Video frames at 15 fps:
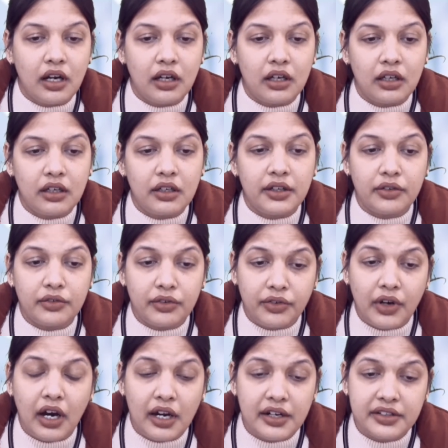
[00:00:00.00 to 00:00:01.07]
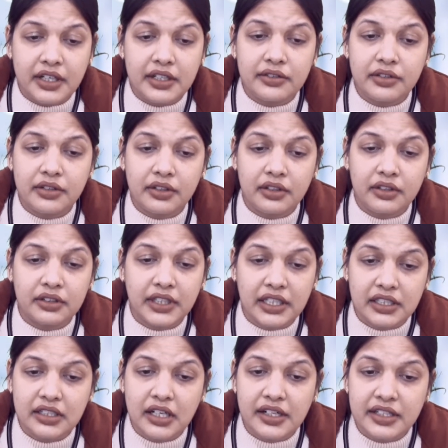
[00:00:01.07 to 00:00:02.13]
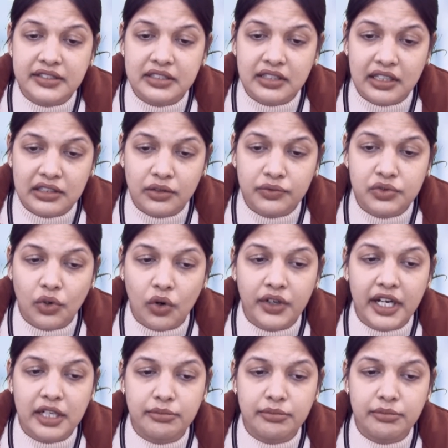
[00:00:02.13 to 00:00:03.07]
Heart rate, tachycardia is a sign of shock